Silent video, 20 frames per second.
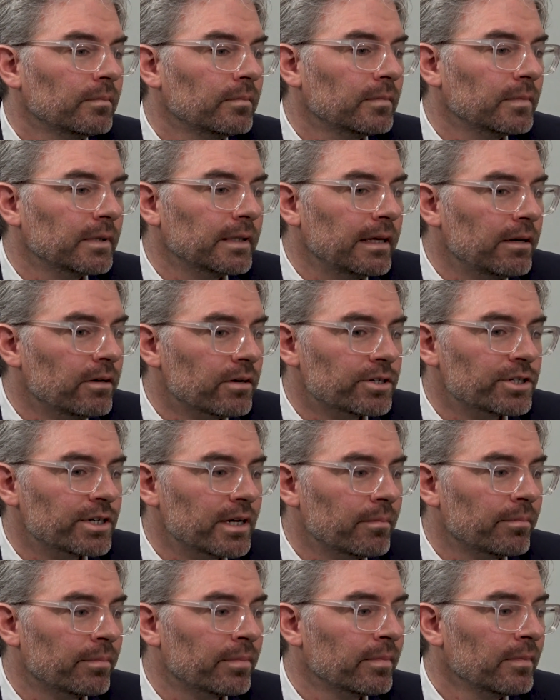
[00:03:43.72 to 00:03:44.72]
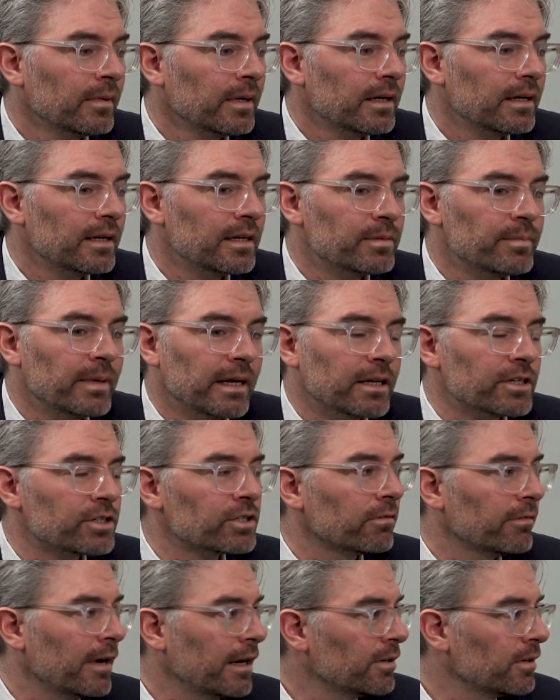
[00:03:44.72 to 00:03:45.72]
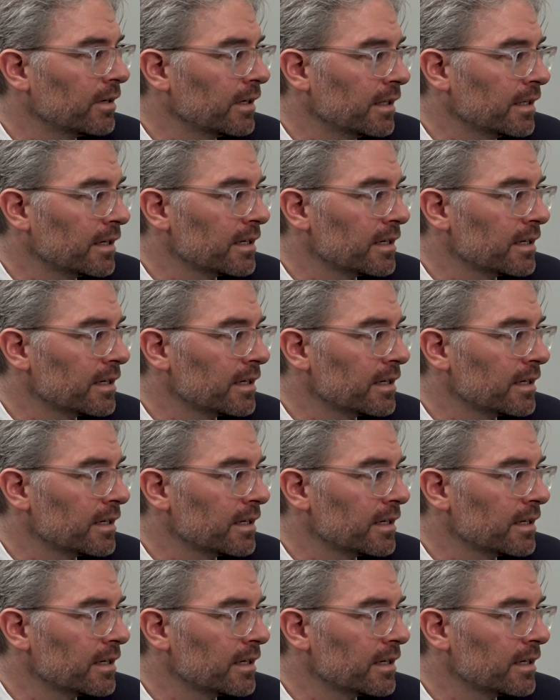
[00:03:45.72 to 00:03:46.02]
leadership is being surrendered in